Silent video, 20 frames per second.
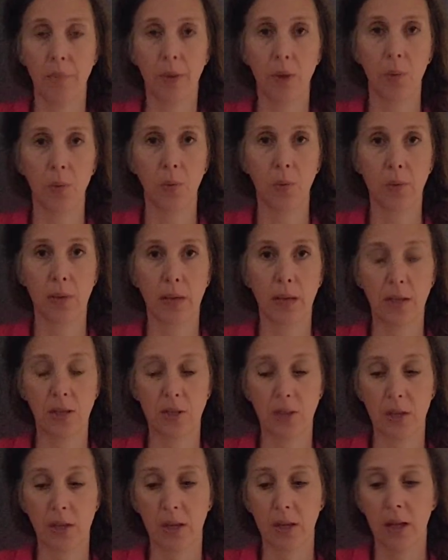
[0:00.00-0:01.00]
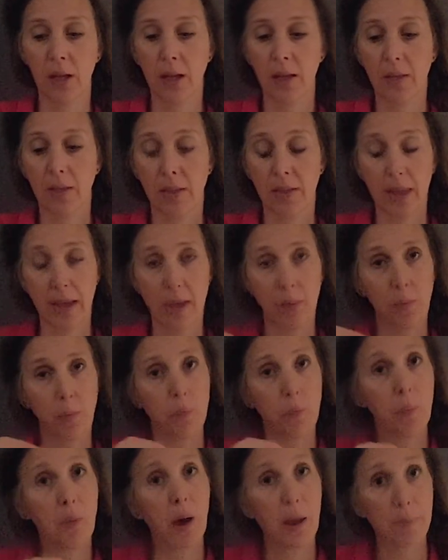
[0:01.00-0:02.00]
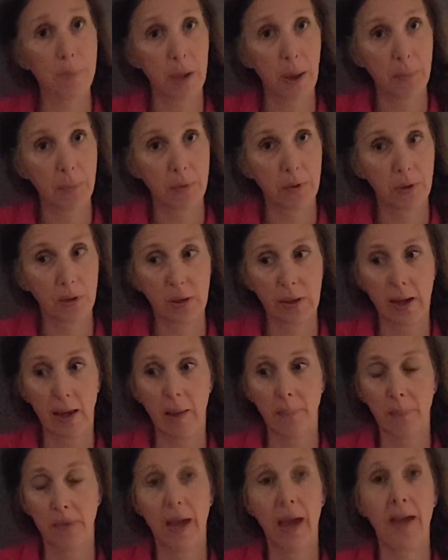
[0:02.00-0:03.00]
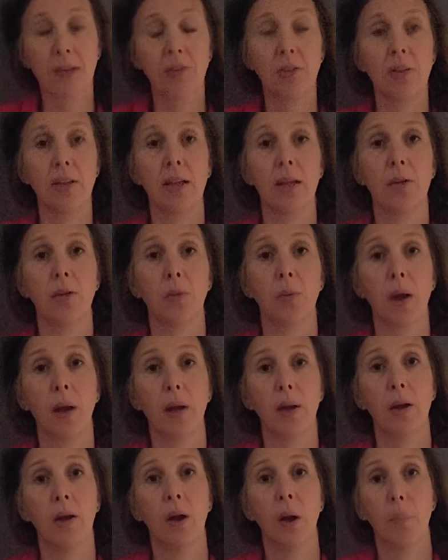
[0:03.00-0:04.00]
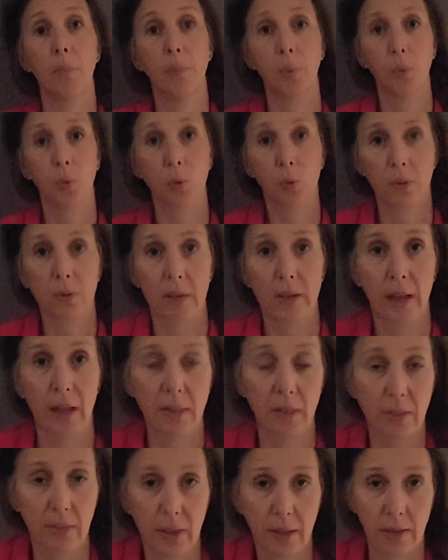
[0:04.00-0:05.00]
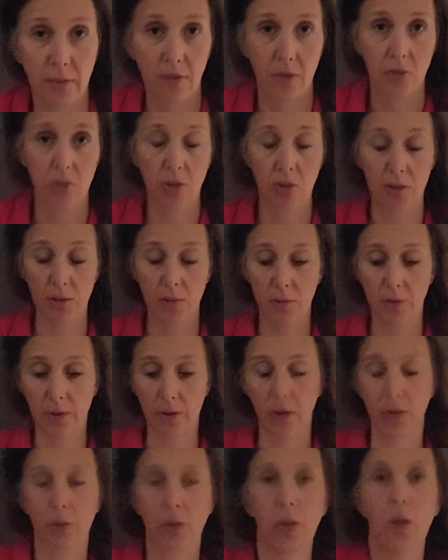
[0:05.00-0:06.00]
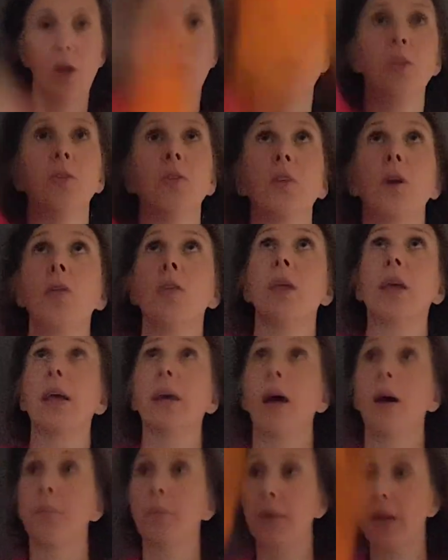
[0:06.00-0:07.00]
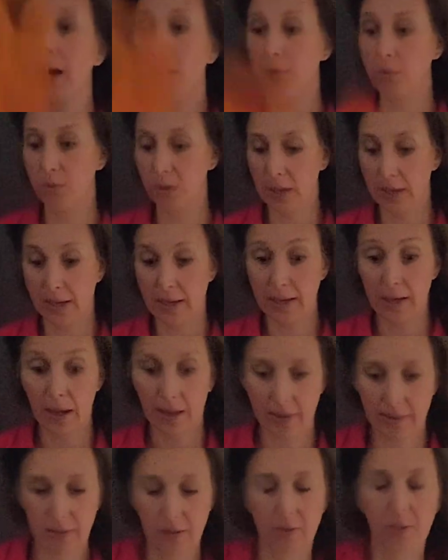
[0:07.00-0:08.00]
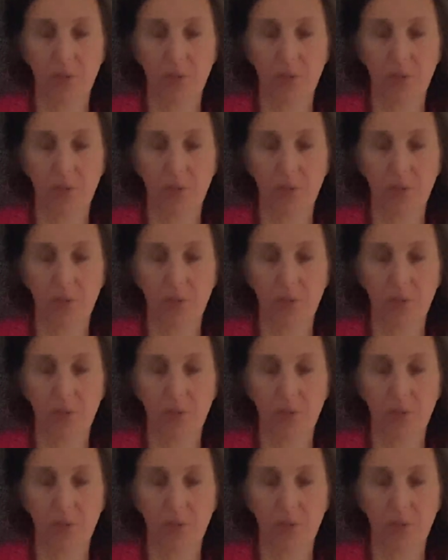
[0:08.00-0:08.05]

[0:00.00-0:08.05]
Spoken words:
coordination, that they might be able to catch these when balls and other things are too difficult. So they come down really nice and